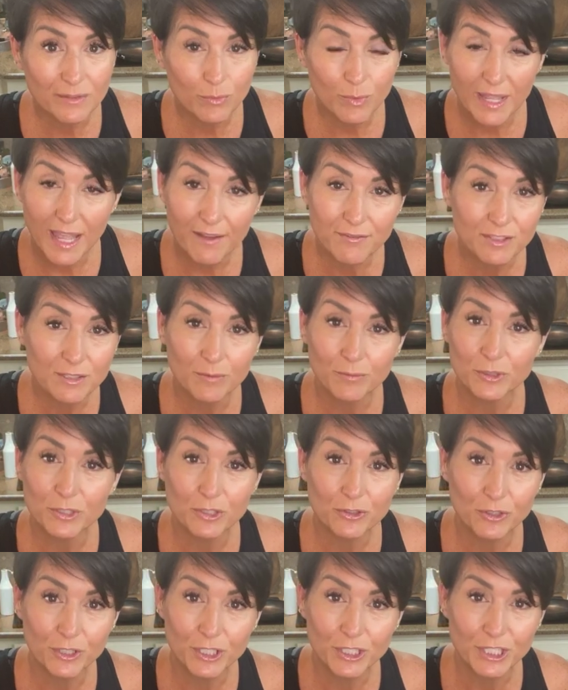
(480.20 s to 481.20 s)
we have some
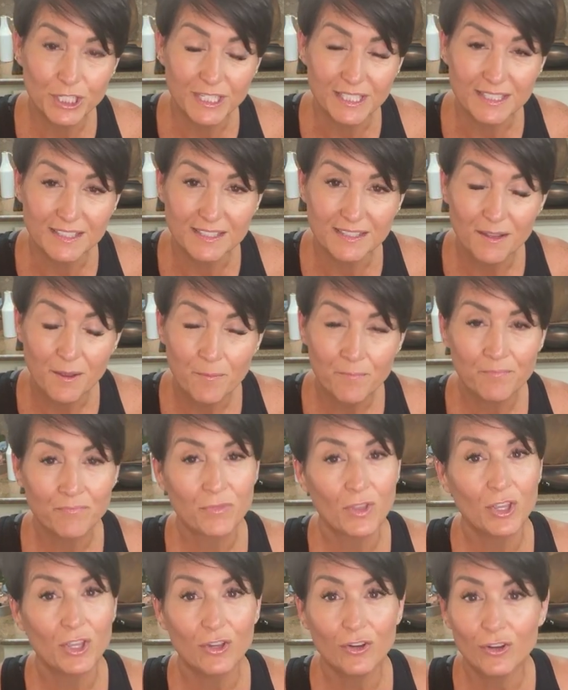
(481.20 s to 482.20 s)
restrictions.
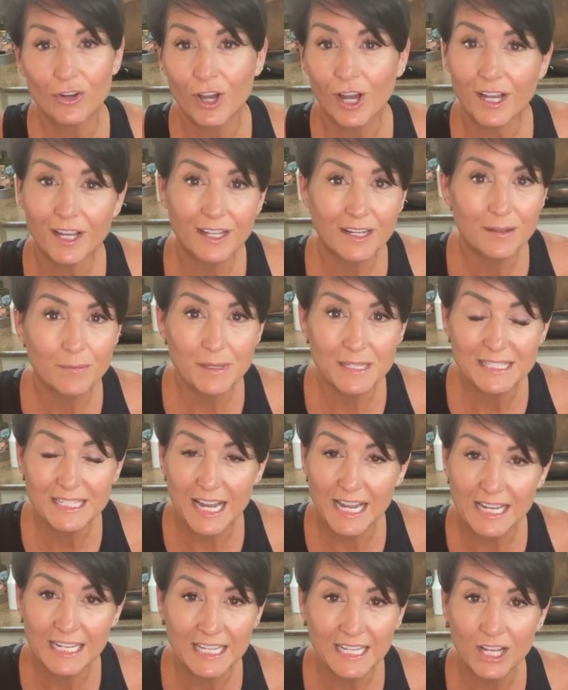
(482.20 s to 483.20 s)
You're not gonna be
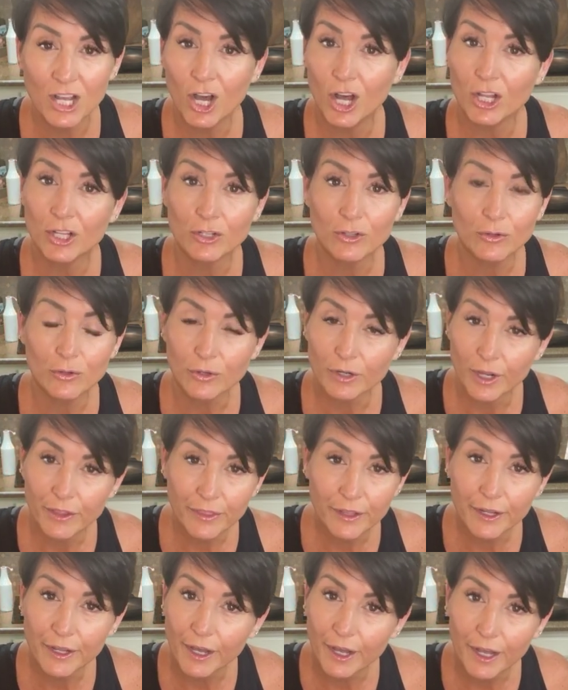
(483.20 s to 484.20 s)
dining on corn on
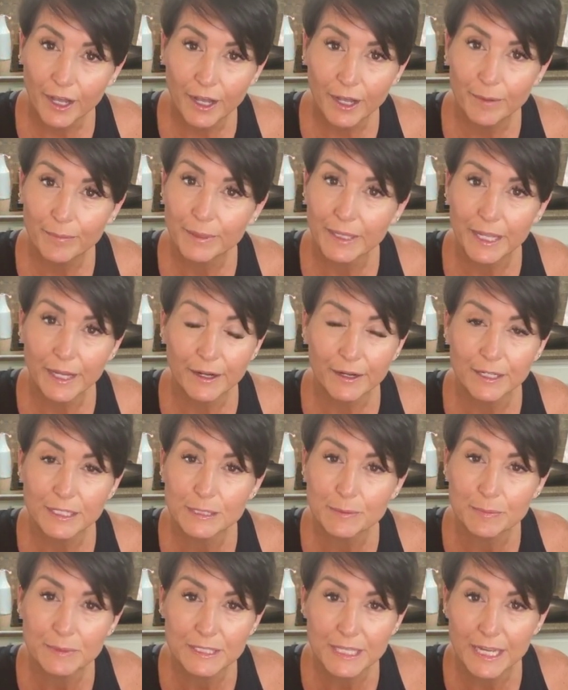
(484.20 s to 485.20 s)
the cob, carrots,
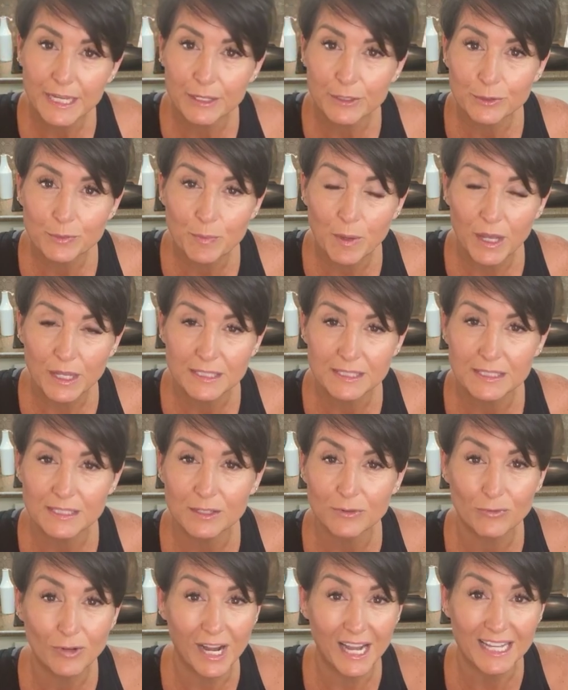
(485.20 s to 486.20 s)
potatoes, pasta,
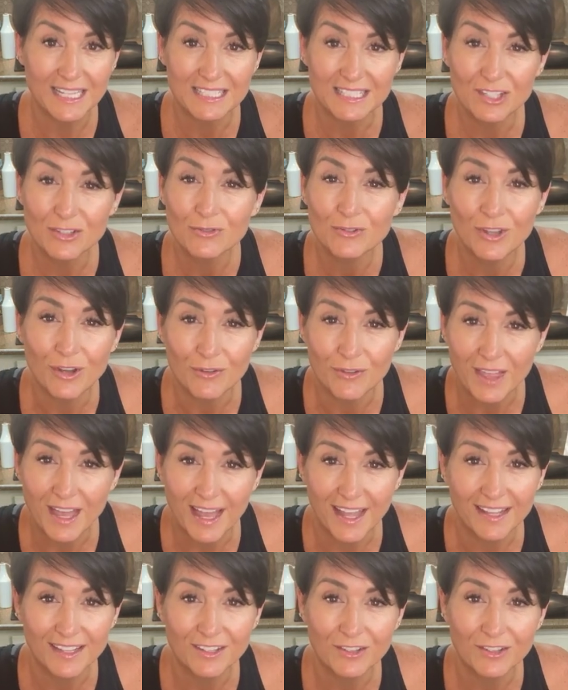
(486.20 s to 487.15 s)
rice. You know that.